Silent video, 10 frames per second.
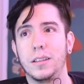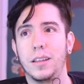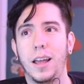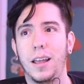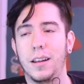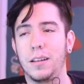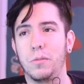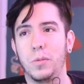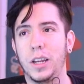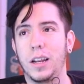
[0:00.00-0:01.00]

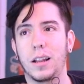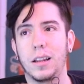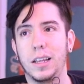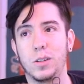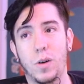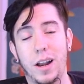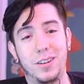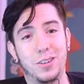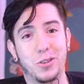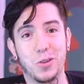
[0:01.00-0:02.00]
then we need at least 1
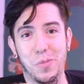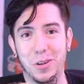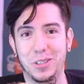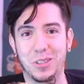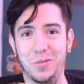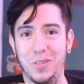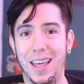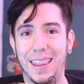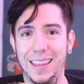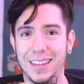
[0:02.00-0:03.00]
or 2 months of
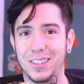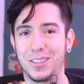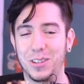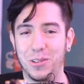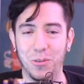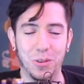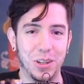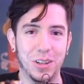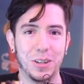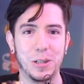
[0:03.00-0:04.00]
nothing just to